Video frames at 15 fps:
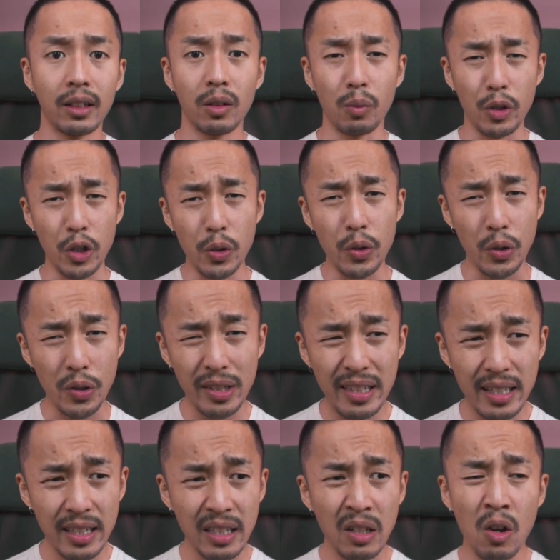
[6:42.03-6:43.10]
Would you use
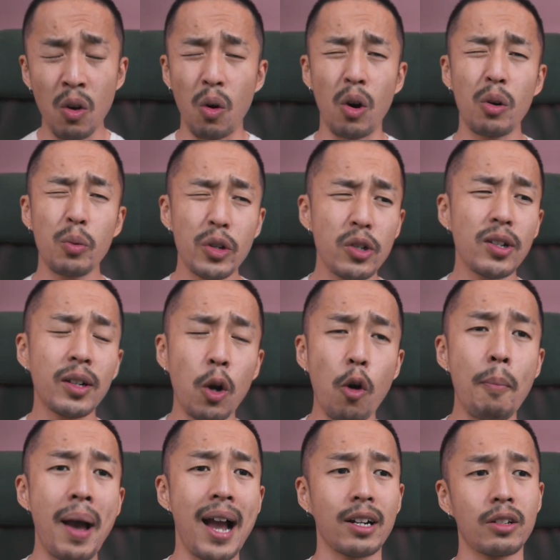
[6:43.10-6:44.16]
this or would you go
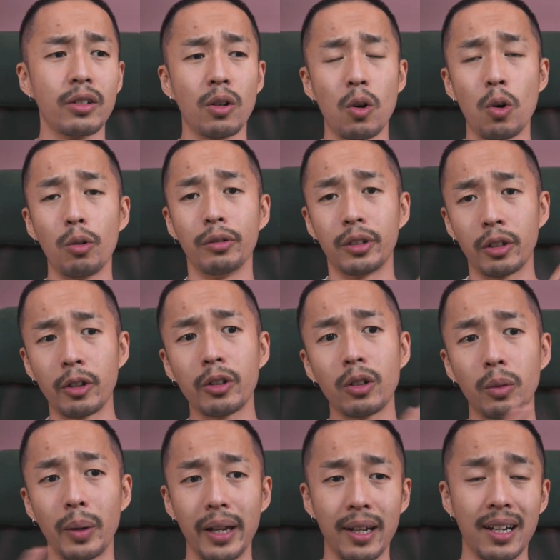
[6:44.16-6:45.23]
back to the old
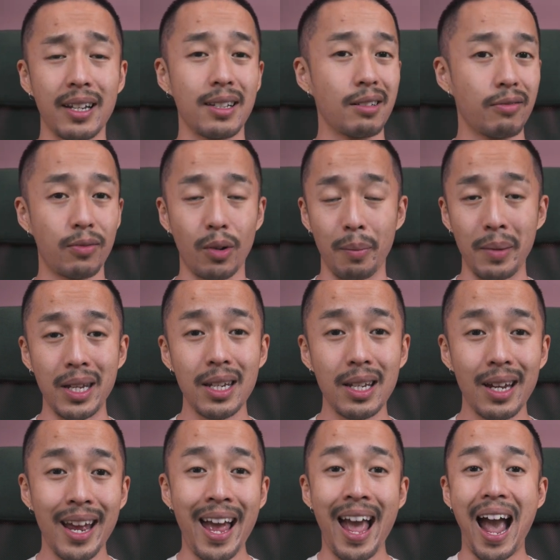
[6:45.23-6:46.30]
turtle way? Because for me,
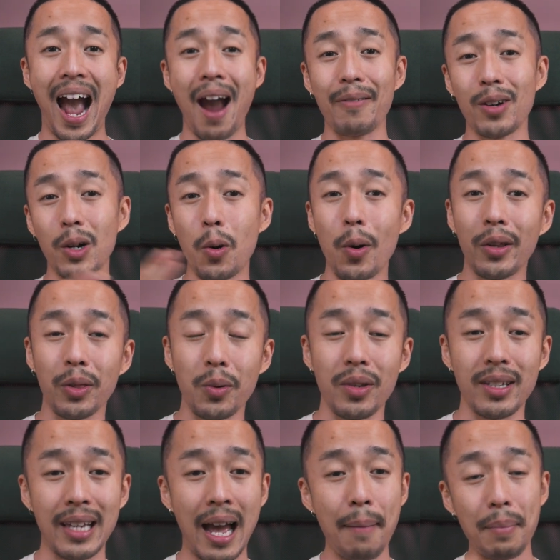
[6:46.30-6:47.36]
after going through
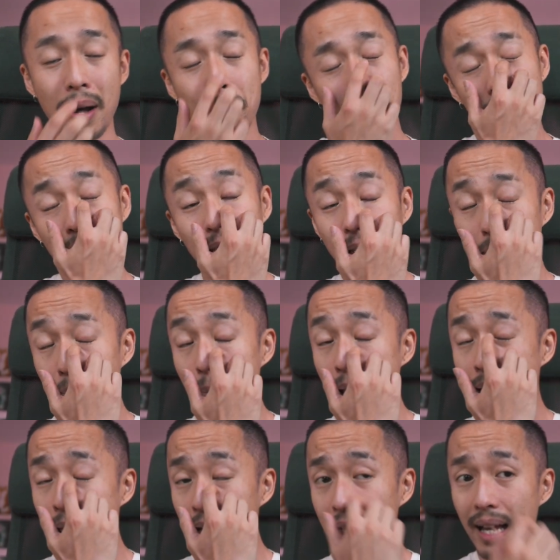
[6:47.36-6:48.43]
this app, I'm like,
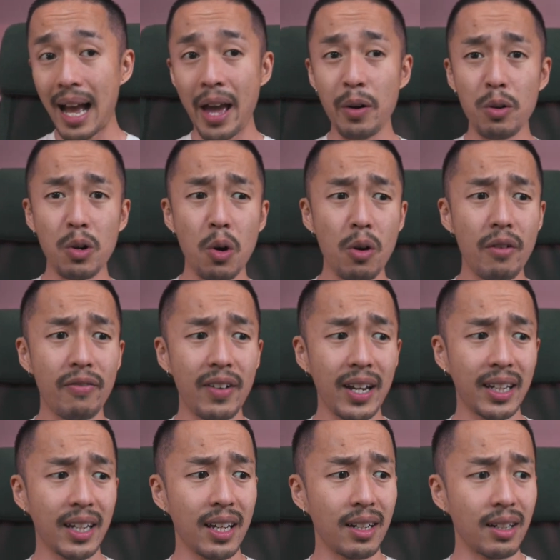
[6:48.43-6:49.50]
man, I don't know if I
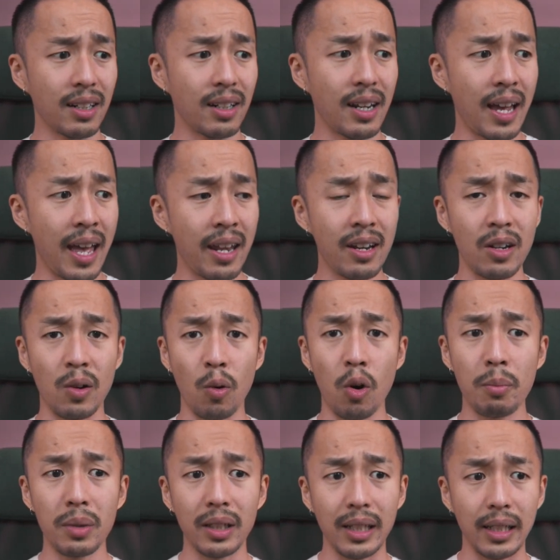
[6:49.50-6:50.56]
can edit
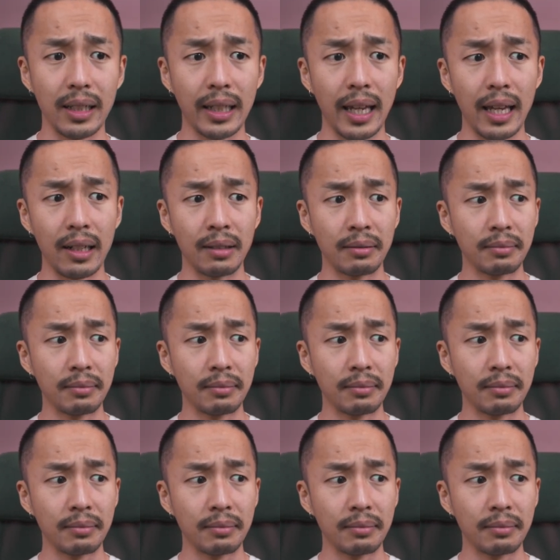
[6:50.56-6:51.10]
normally again.